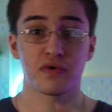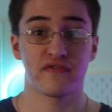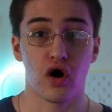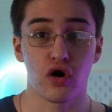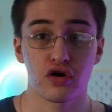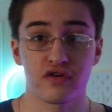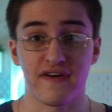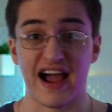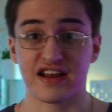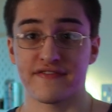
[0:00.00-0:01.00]
we've all heard of
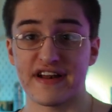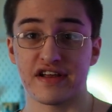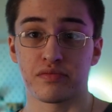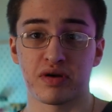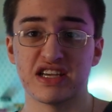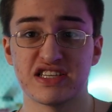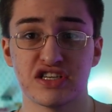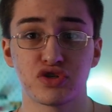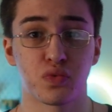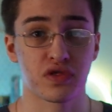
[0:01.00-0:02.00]
activating your P
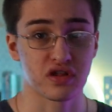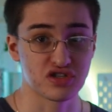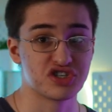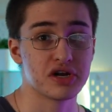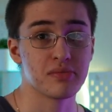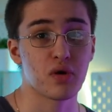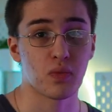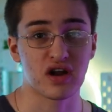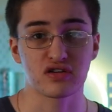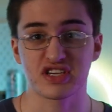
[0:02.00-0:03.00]
Cs with a legitimate
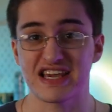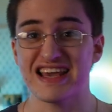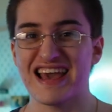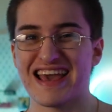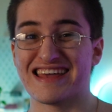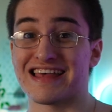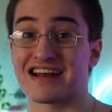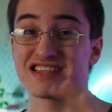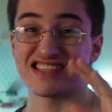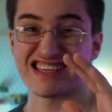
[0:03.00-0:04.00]
Windows key, and
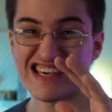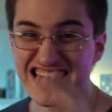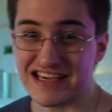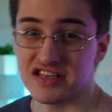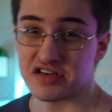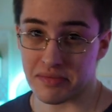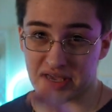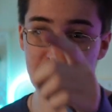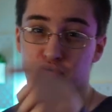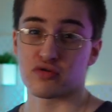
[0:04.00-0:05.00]
that is the key to
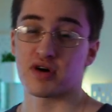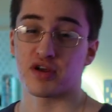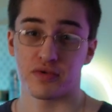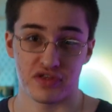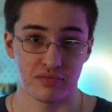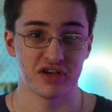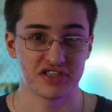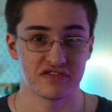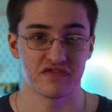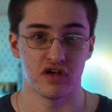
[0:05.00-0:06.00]
making more money with your P
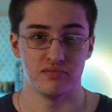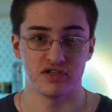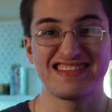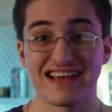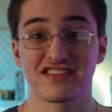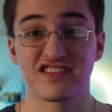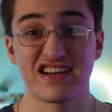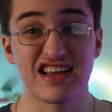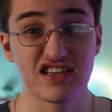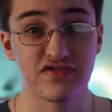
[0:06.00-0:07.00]
C flips. Thanks to
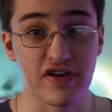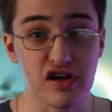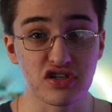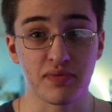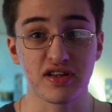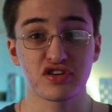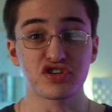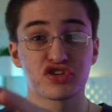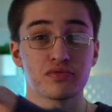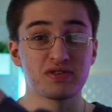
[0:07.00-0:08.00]
today's video sponsor,
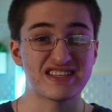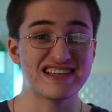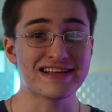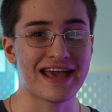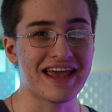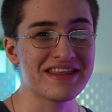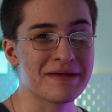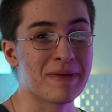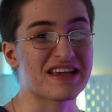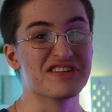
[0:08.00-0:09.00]
SuperCDK,
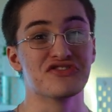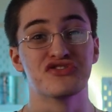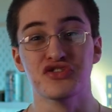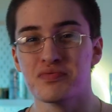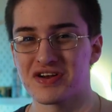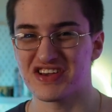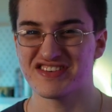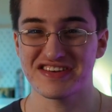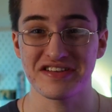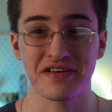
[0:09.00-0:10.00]
they make it super
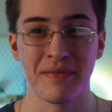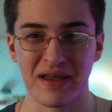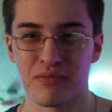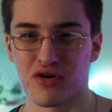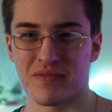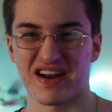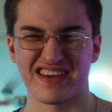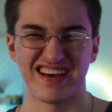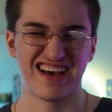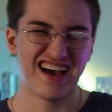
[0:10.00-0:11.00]
easy to make more
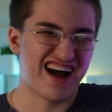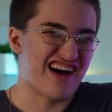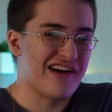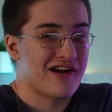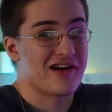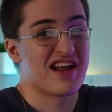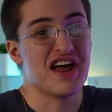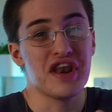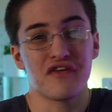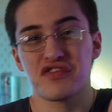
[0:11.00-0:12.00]
money. All right, all right,
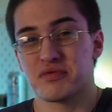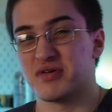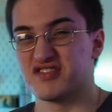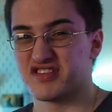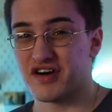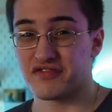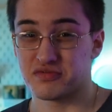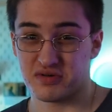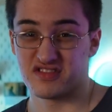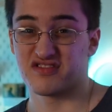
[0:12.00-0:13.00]
enough of the puns, enough of
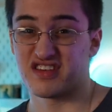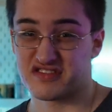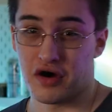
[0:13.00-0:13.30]
the puns, let's